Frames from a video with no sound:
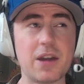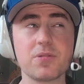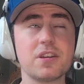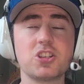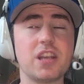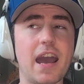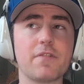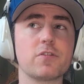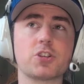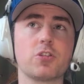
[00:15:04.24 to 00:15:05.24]
I don't think she
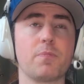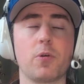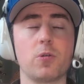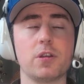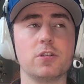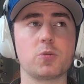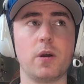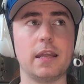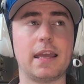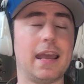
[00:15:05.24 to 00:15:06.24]
ever should have broken the
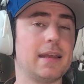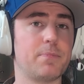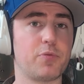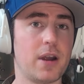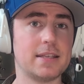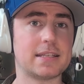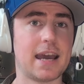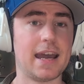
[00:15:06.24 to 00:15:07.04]
20k price